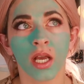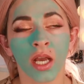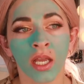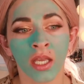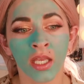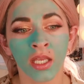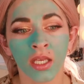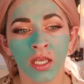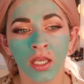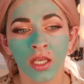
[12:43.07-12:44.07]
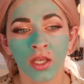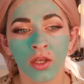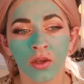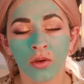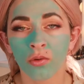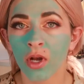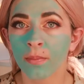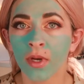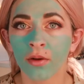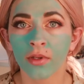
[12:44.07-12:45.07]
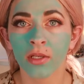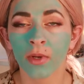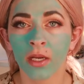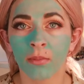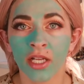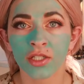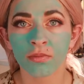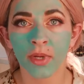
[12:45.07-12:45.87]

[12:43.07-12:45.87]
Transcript: I grew up not really wearing much.